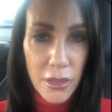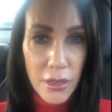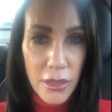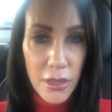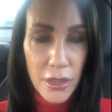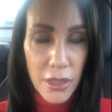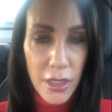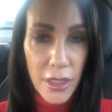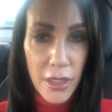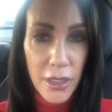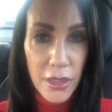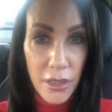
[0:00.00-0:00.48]

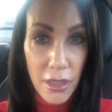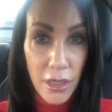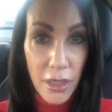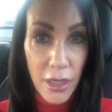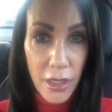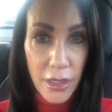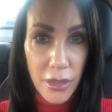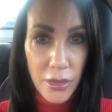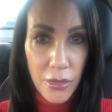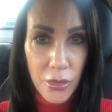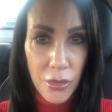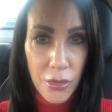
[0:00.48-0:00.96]
hit
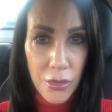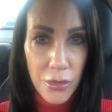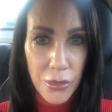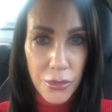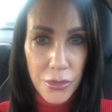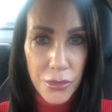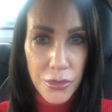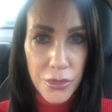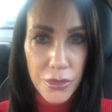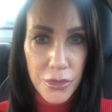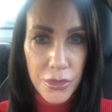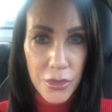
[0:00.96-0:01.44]
high
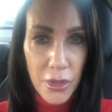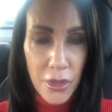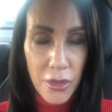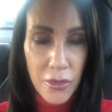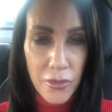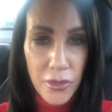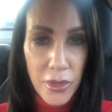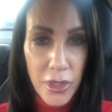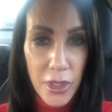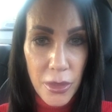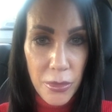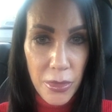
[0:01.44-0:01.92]
goals
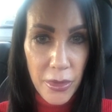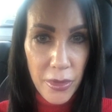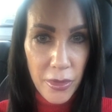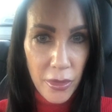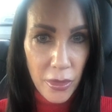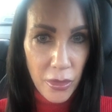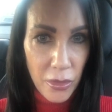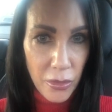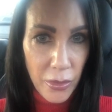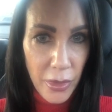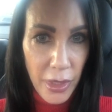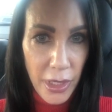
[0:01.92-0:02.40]
of keeping
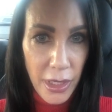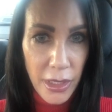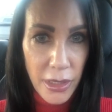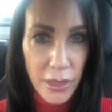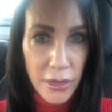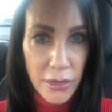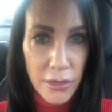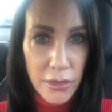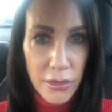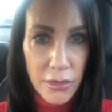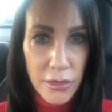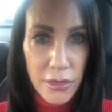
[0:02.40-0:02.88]
their weight
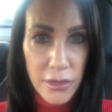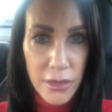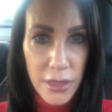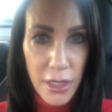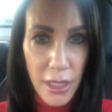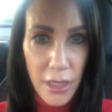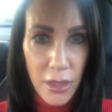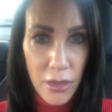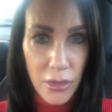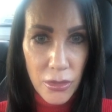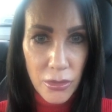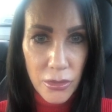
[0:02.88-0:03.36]

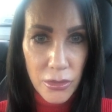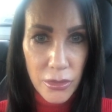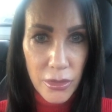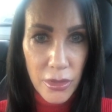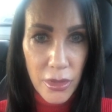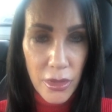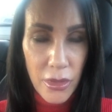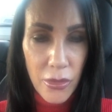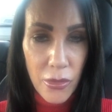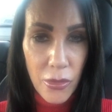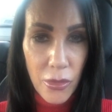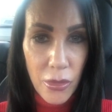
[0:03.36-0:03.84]
down
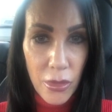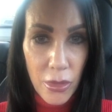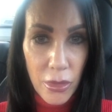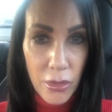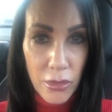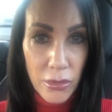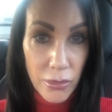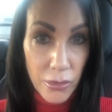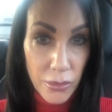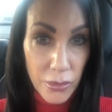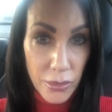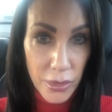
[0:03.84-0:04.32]
or
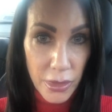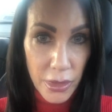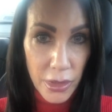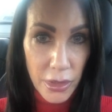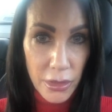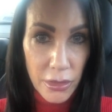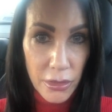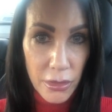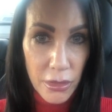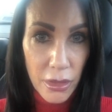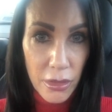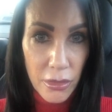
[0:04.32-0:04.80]

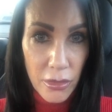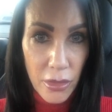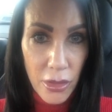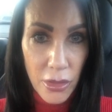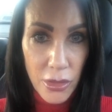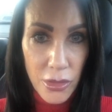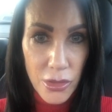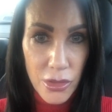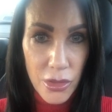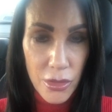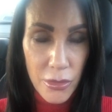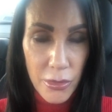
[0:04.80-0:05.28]
losing a
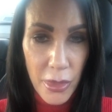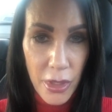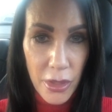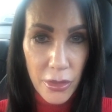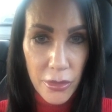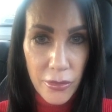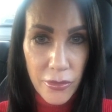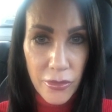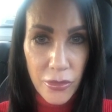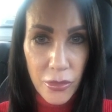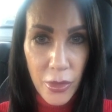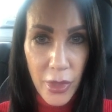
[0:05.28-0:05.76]
large amount
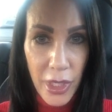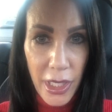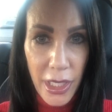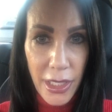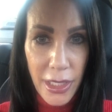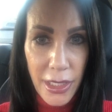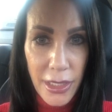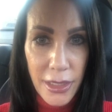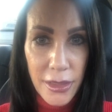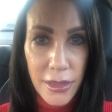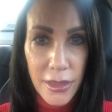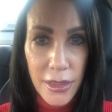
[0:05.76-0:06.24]
of
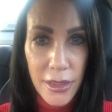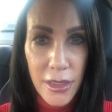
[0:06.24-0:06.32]
weight.